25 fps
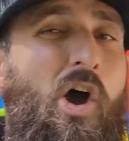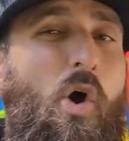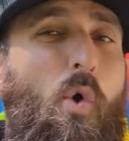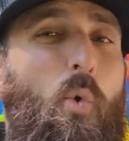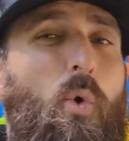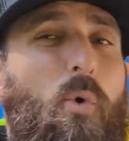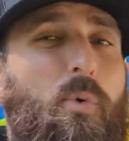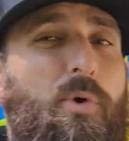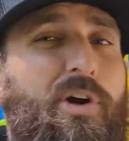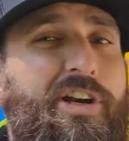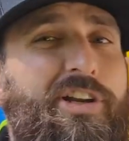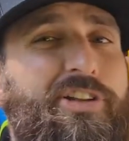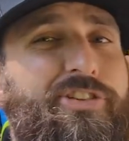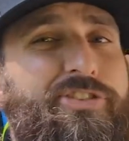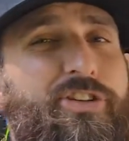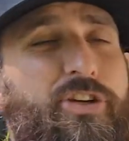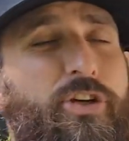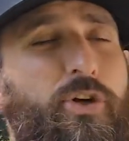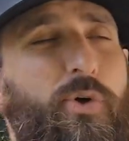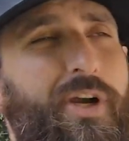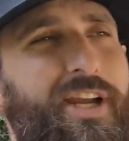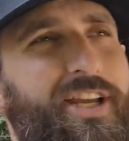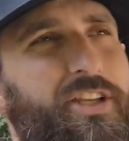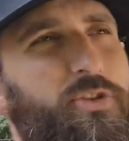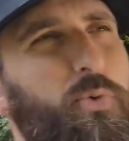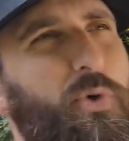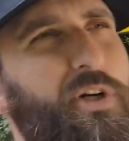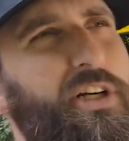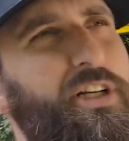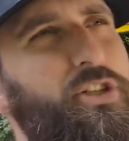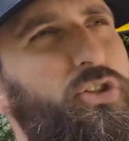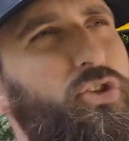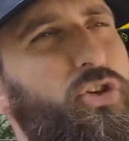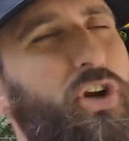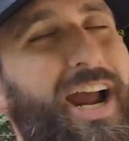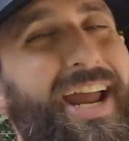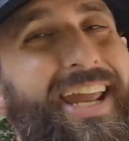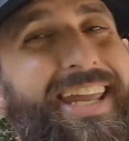what we're going to do is we're going
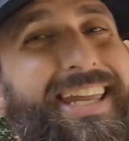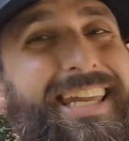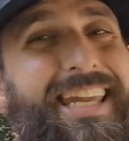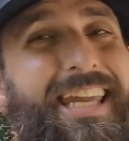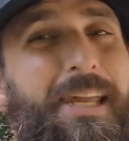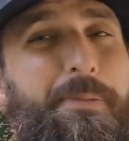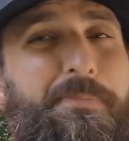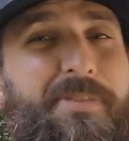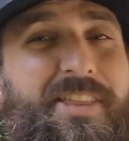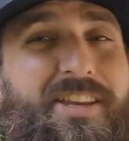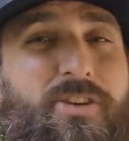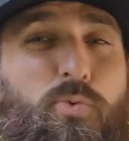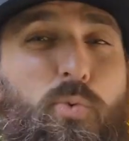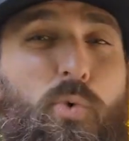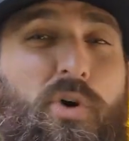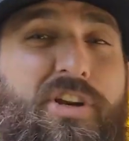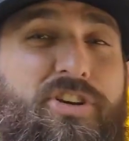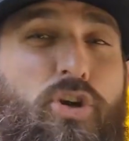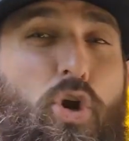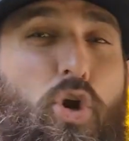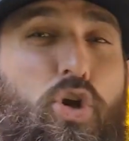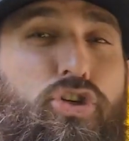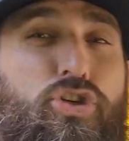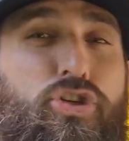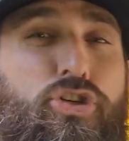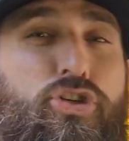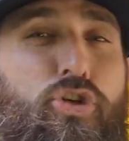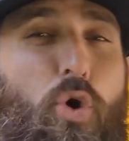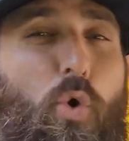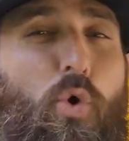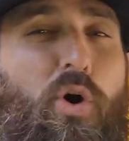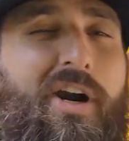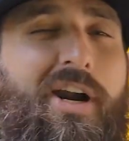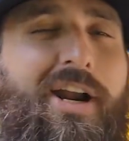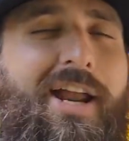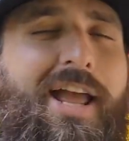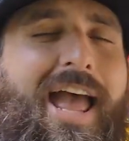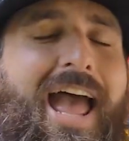to try and keep this one
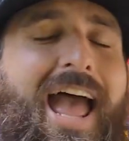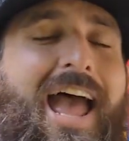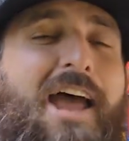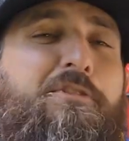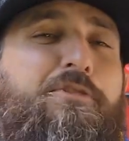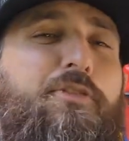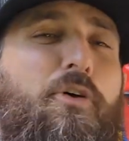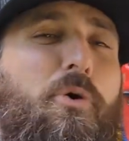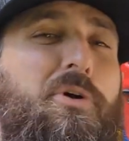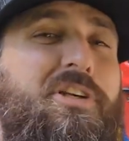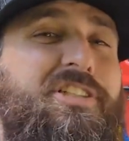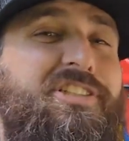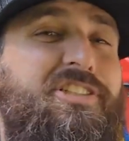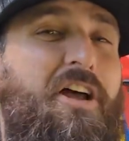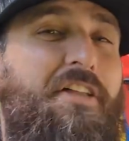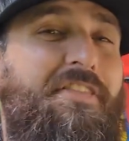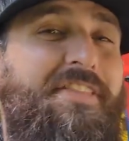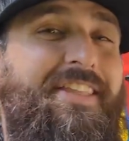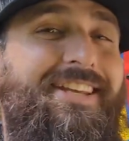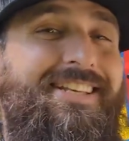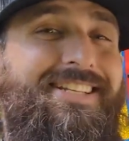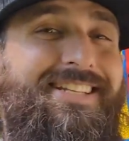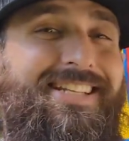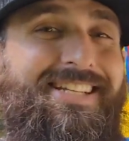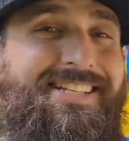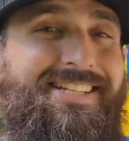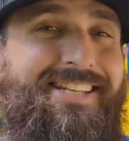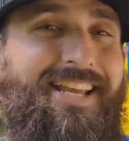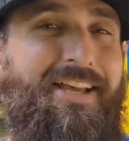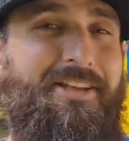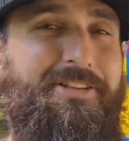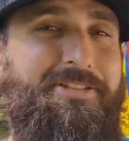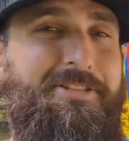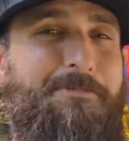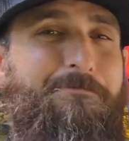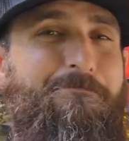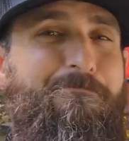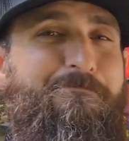short and focus on the
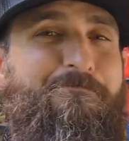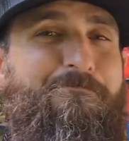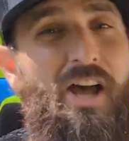details.